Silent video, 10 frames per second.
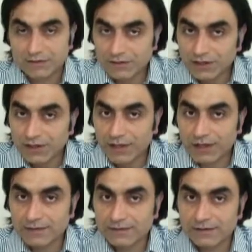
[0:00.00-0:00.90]
drink
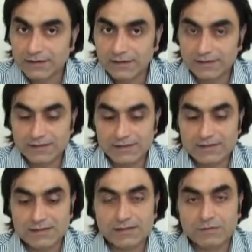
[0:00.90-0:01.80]
it,
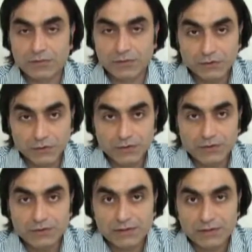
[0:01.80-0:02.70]
it's
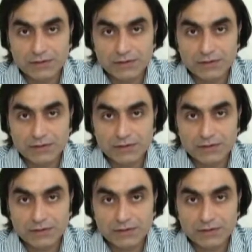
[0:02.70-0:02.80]
pure,